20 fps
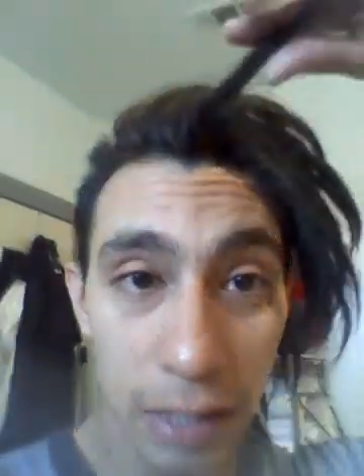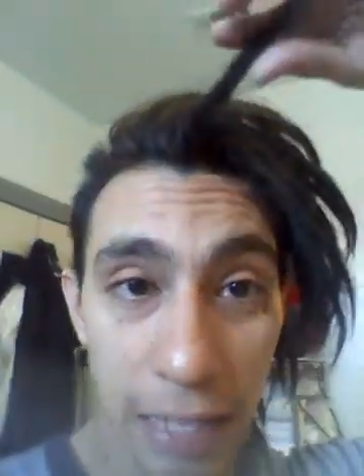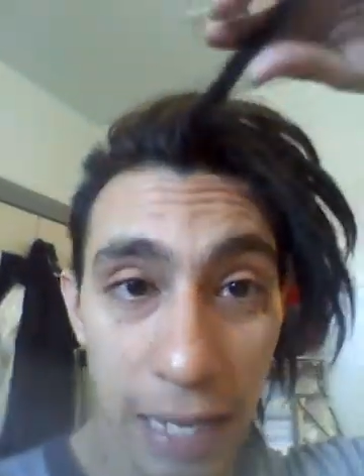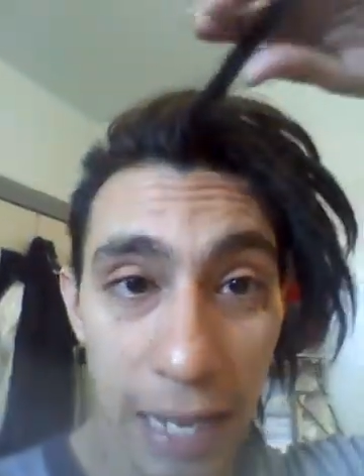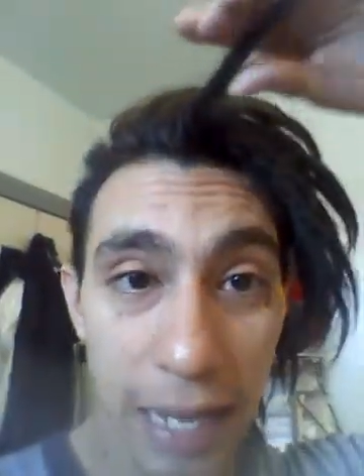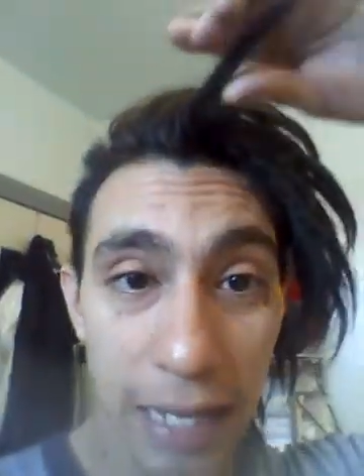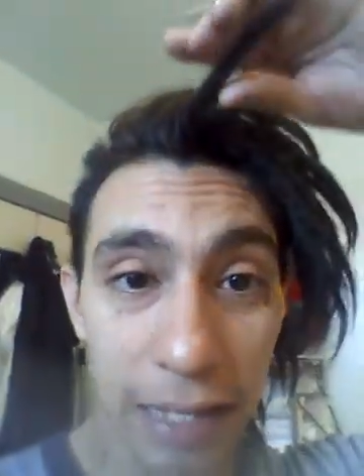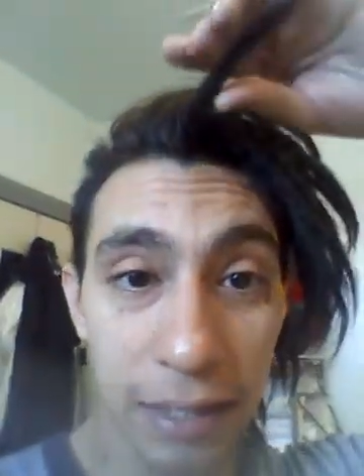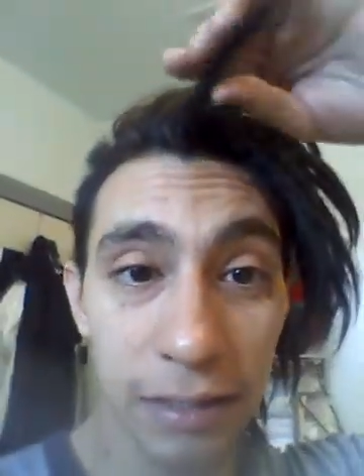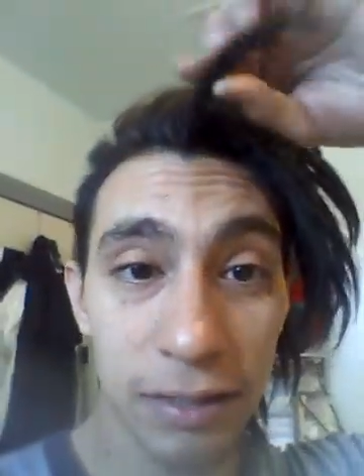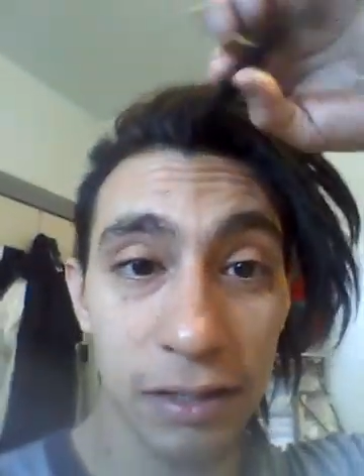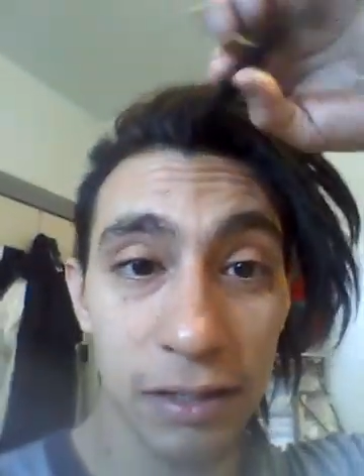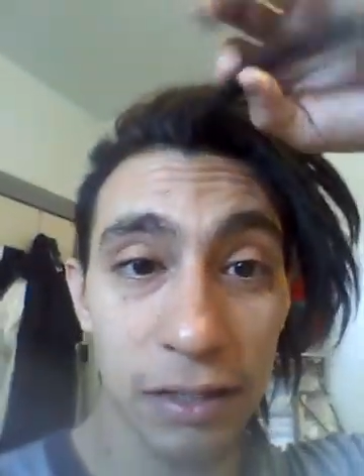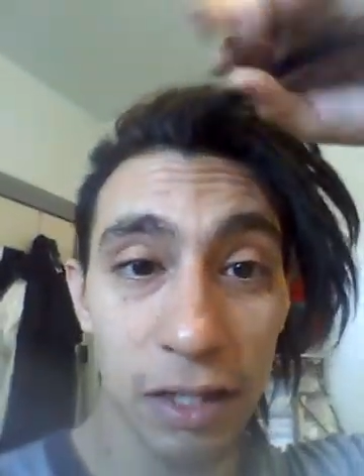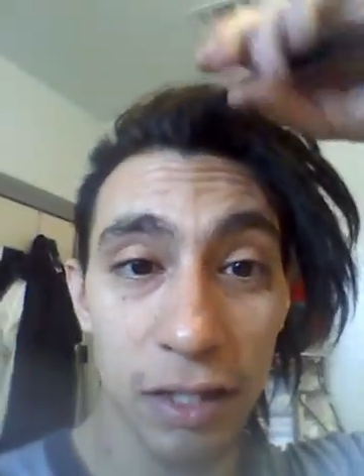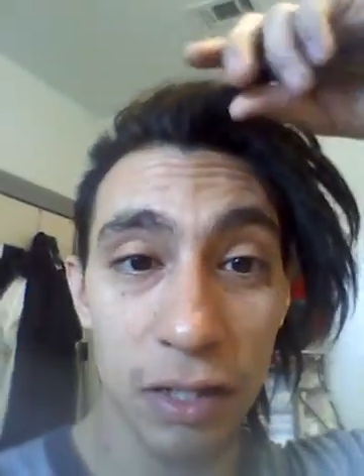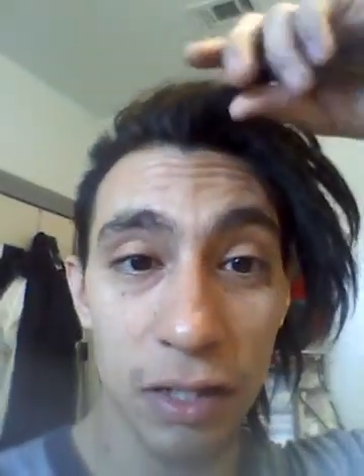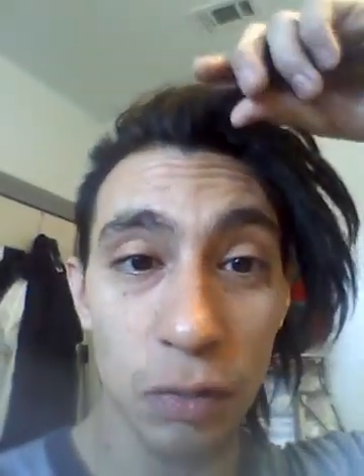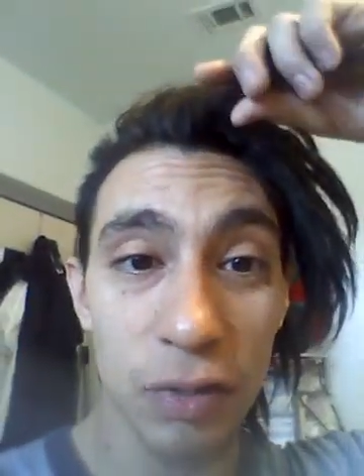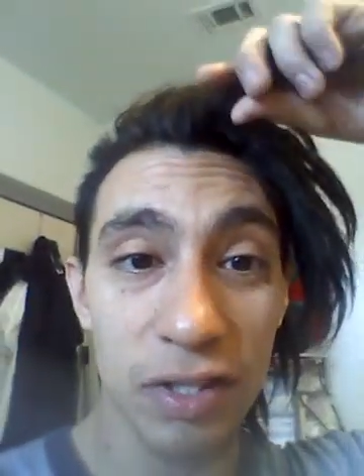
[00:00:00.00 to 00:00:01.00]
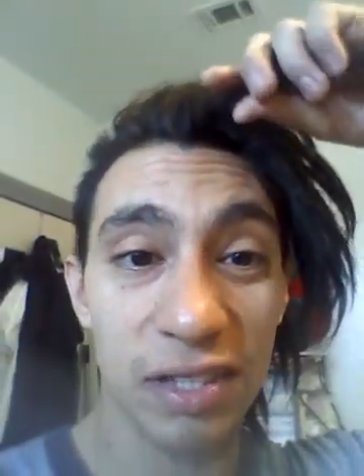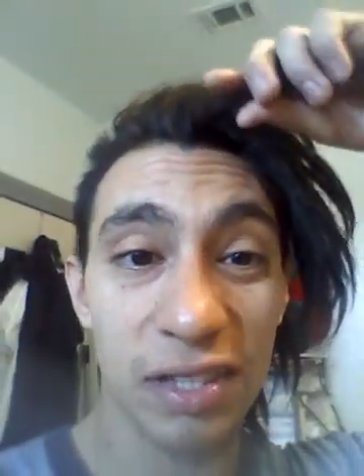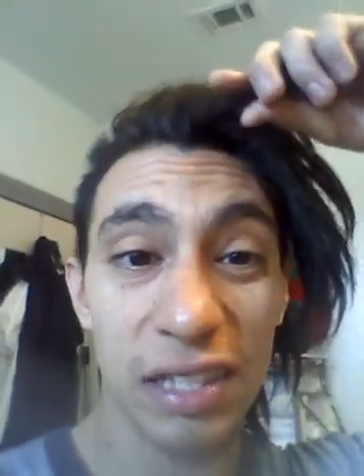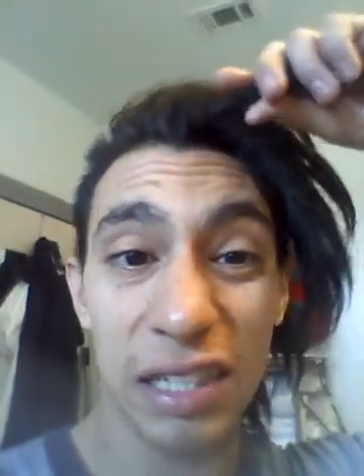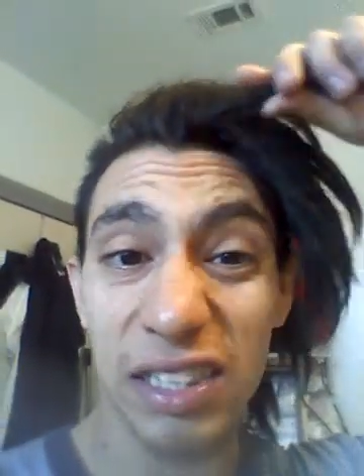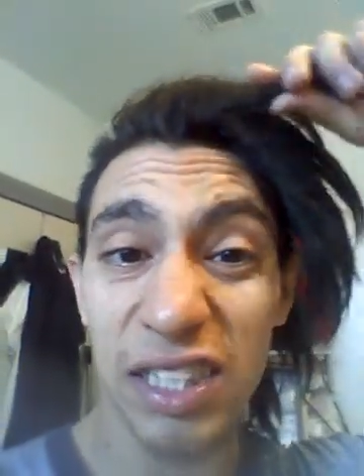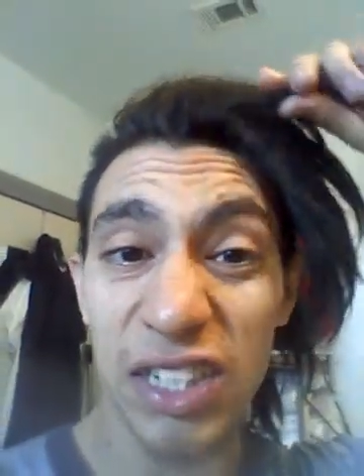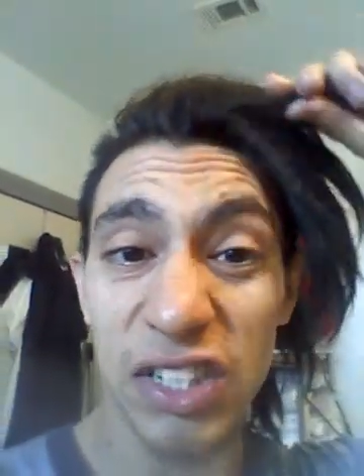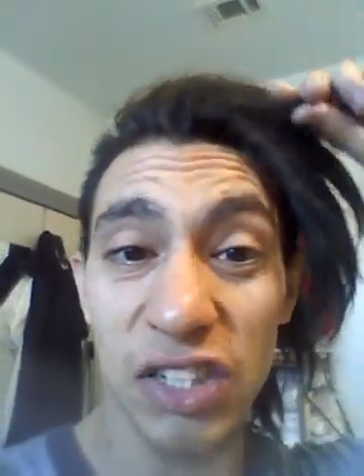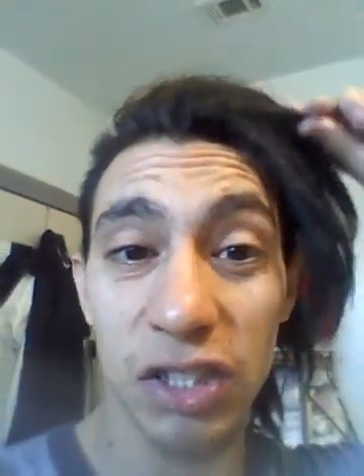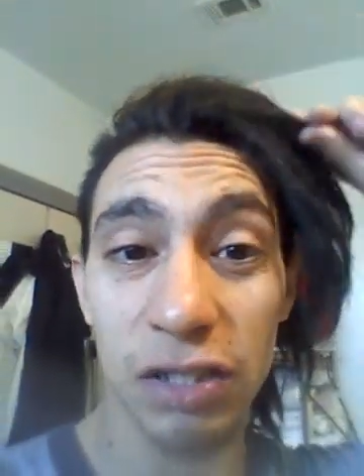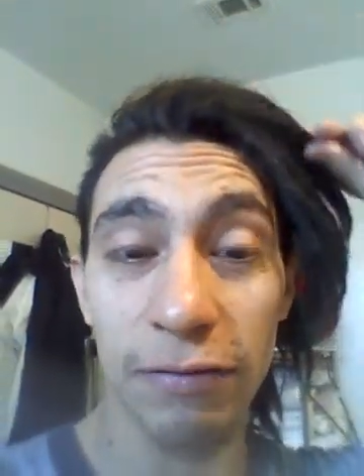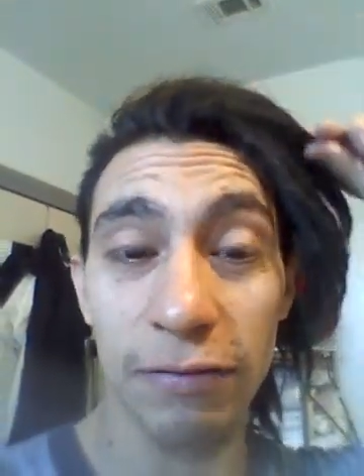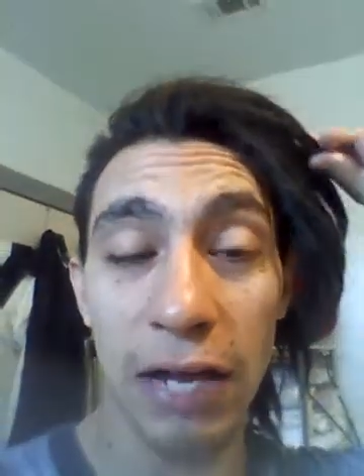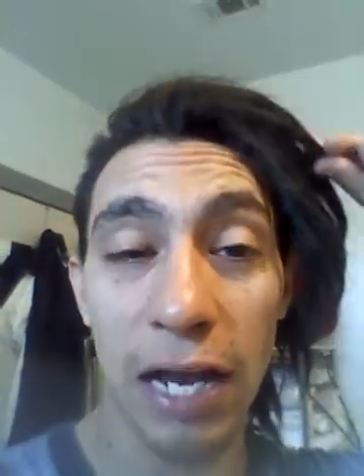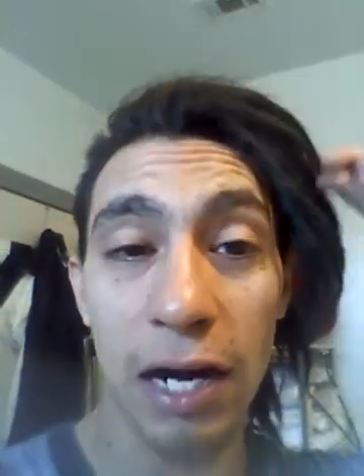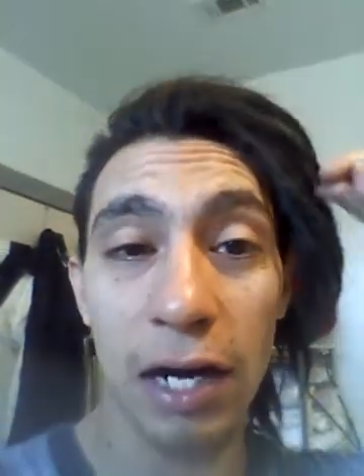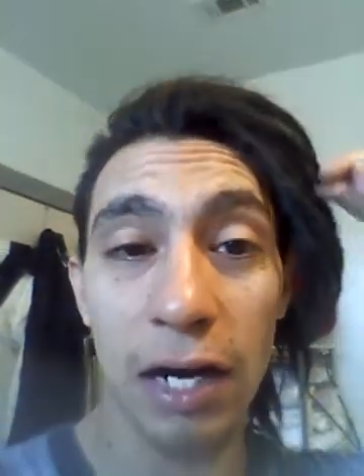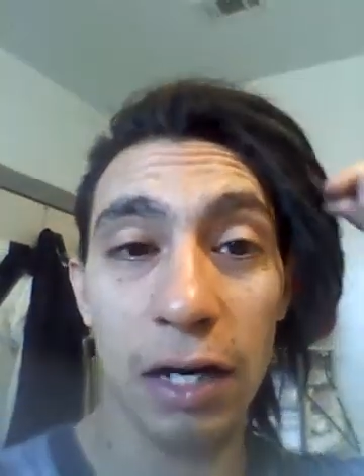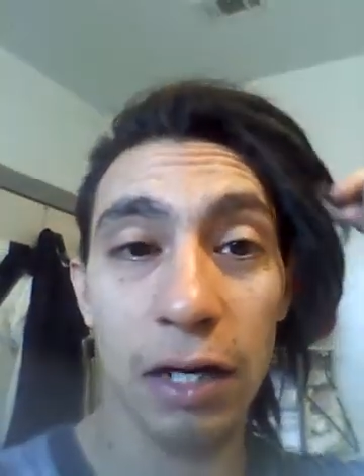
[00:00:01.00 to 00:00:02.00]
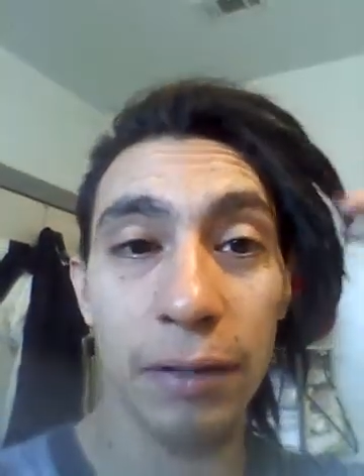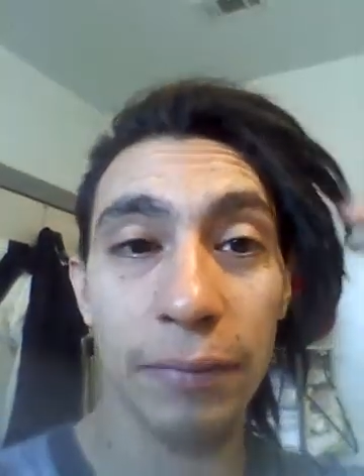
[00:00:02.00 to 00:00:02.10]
I had started with 6 inches of hair,